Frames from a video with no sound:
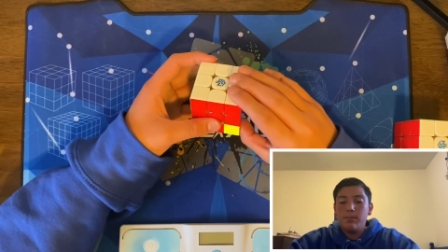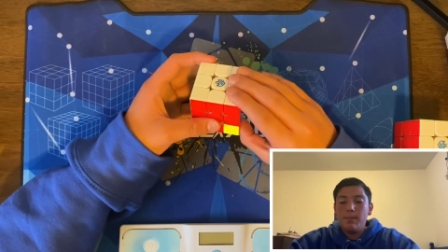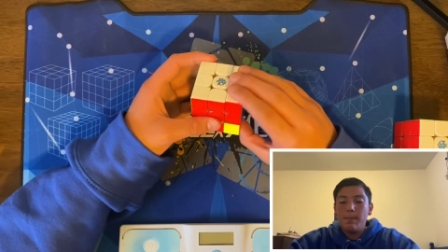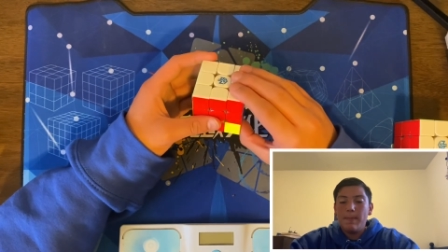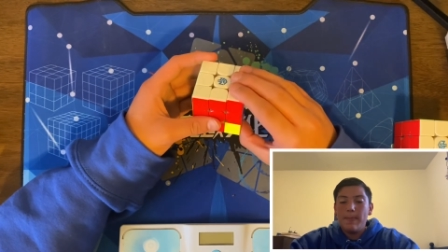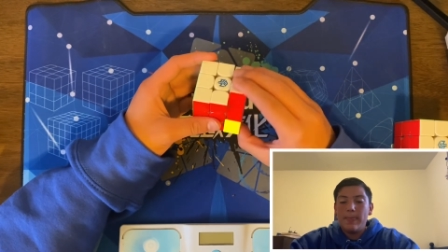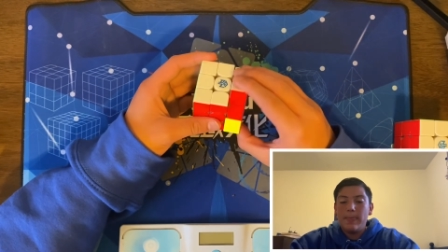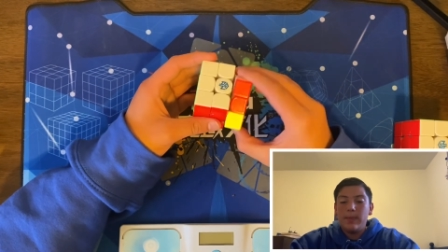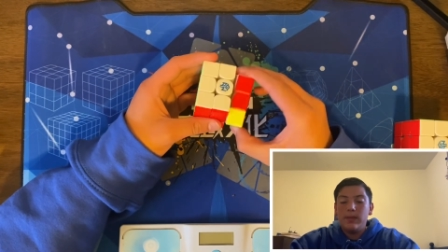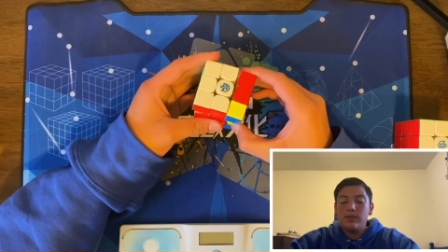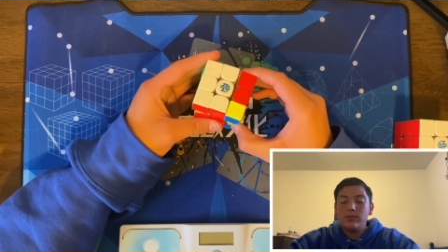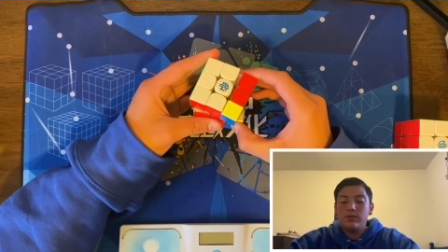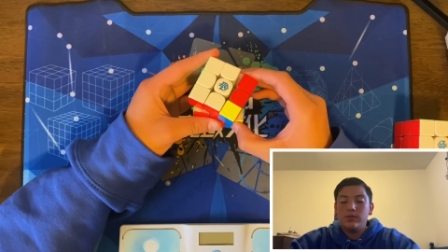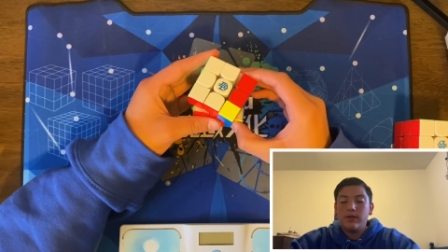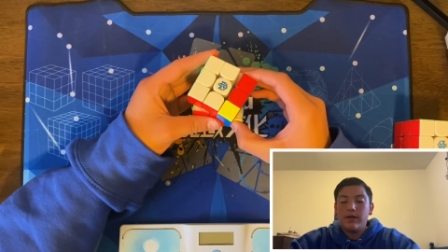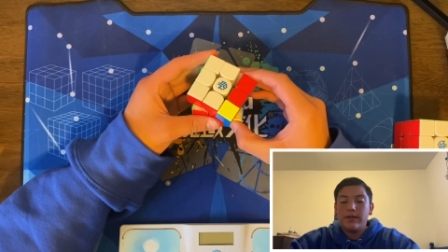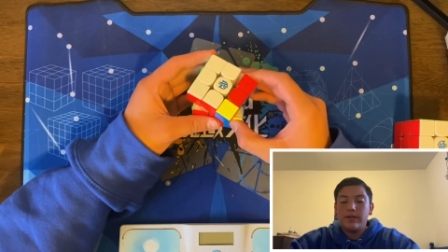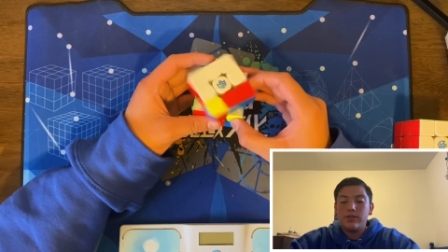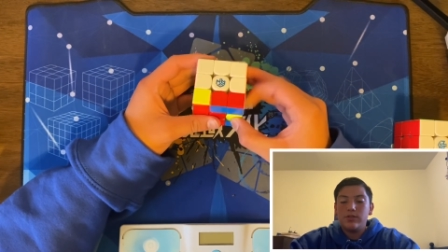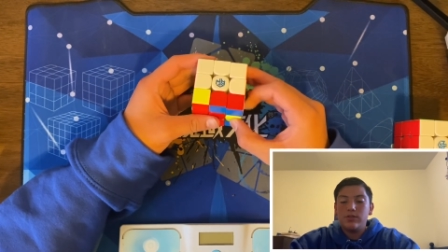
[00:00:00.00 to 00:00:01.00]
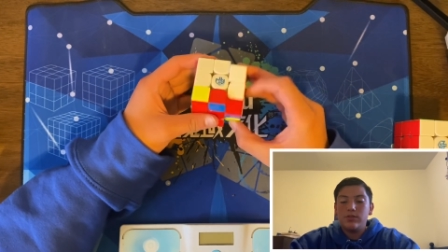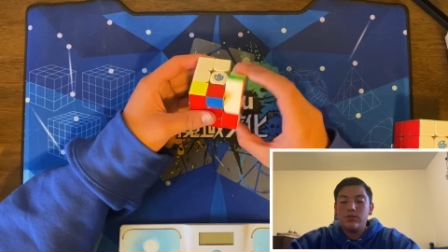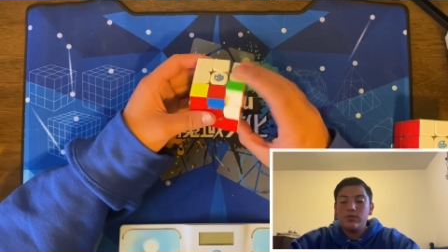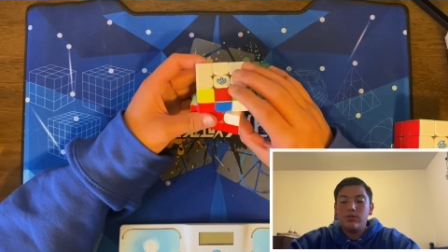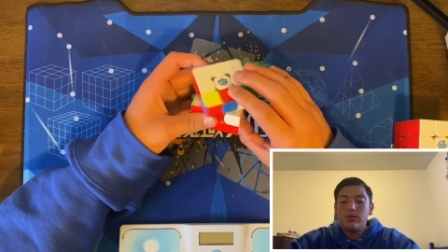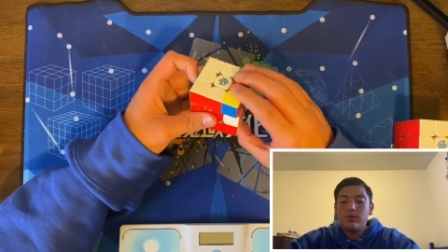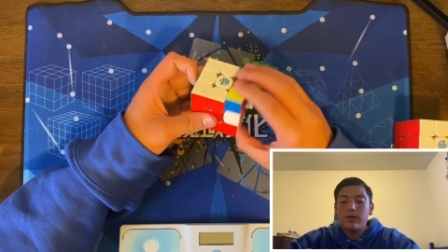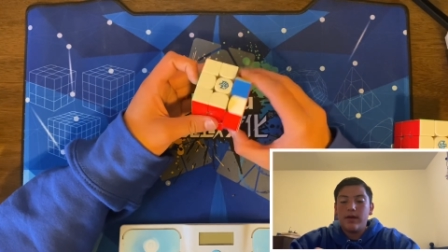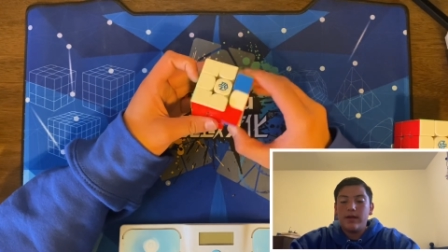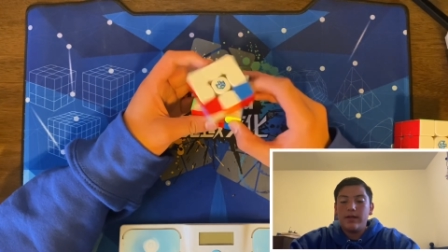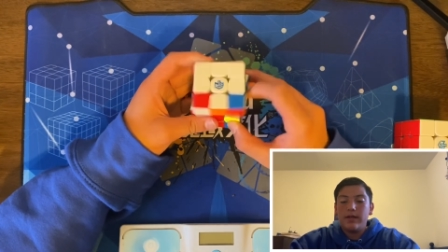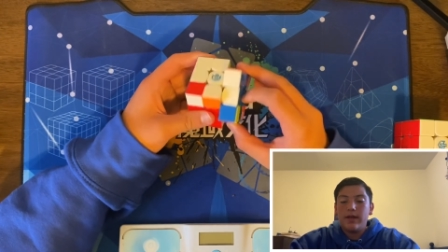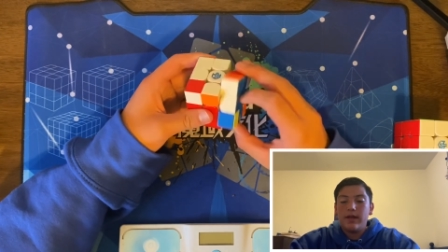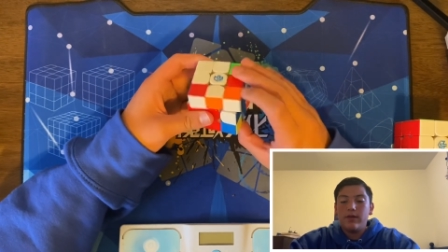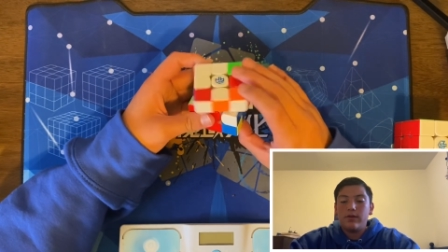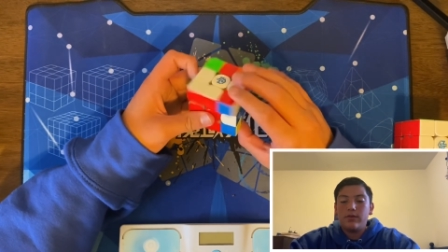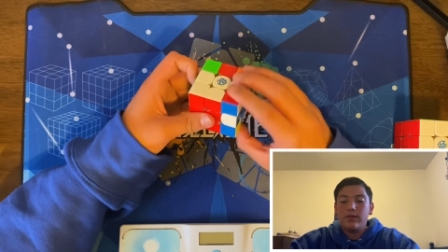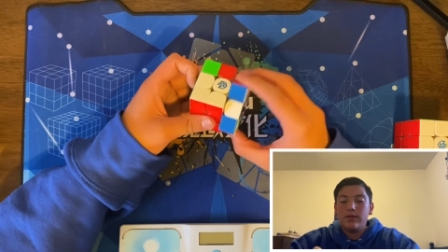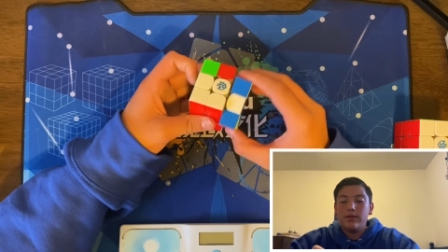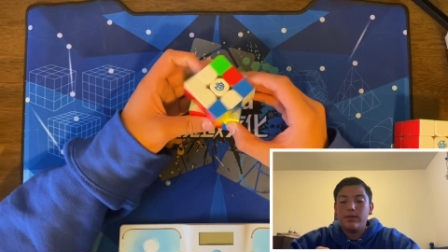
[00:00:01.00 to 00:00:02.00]
and so I can just do the righty
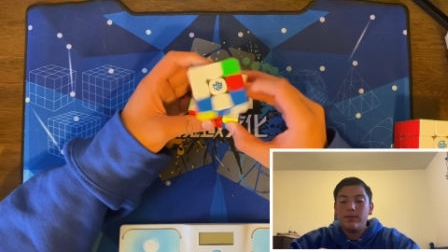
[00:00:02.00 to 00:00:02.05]
algorithm.